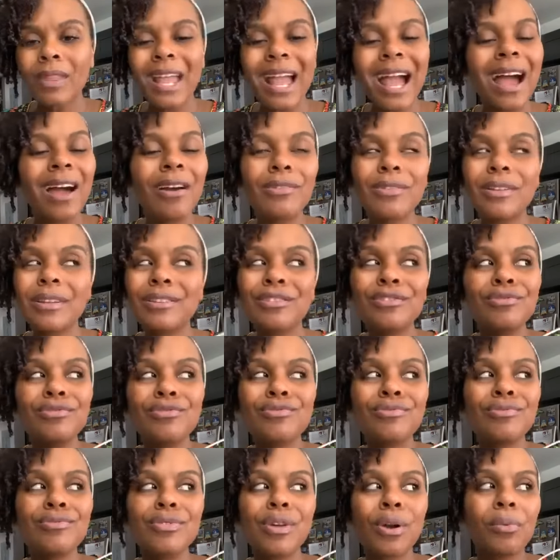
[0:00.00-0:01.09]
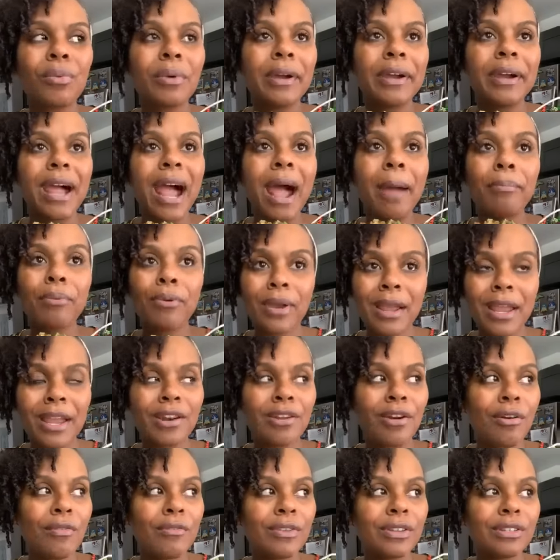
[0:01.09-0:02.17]
I don't, you know what? I prayed
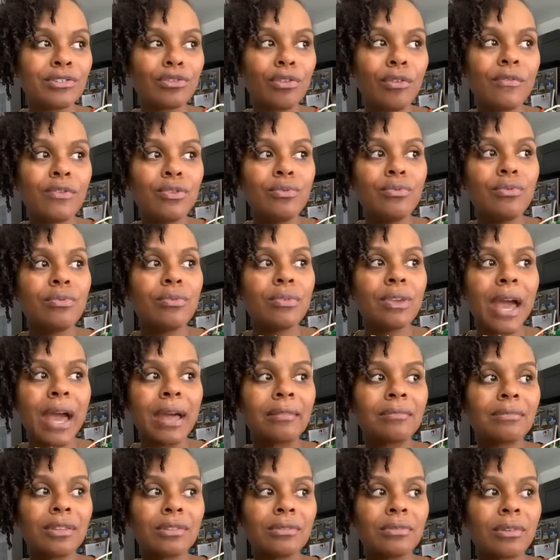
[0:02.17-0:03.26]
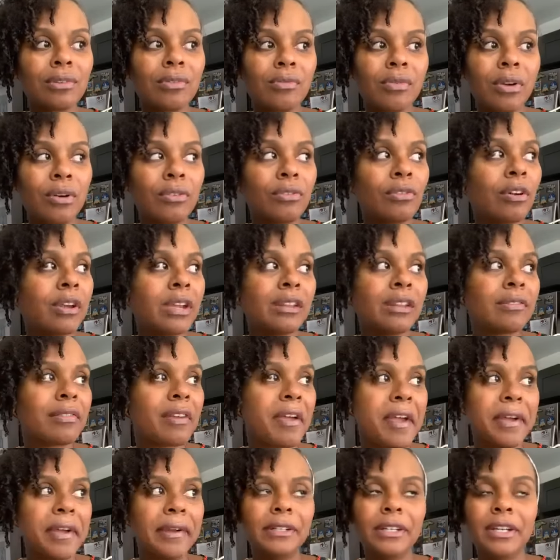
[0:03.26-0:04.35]
over it. So if you got the corona or
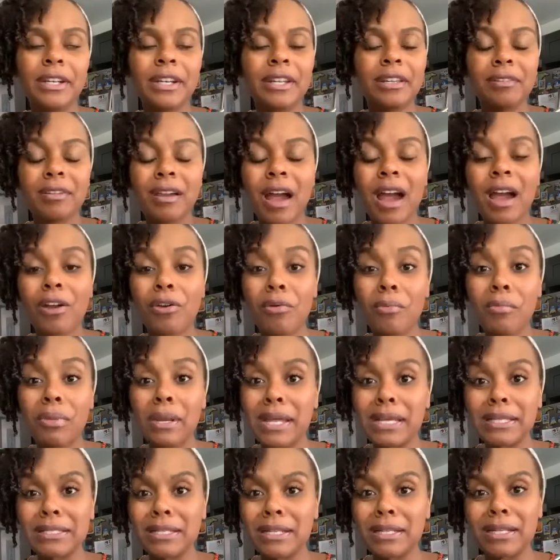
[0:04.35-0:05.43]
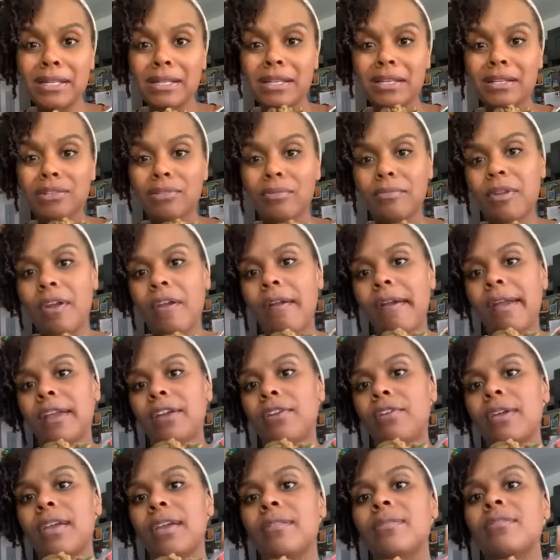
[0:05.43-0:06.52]
anything, honey, God gonna bless it. It's gonna be all right.
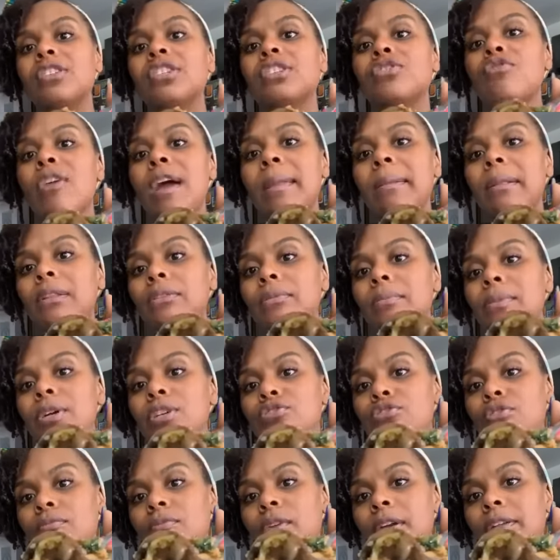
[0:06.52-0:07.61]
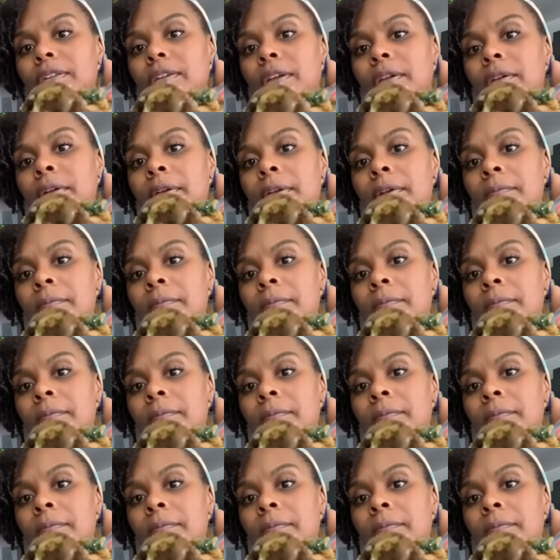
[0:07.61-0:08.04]
Go ahead. Just grab the little mushroom right there.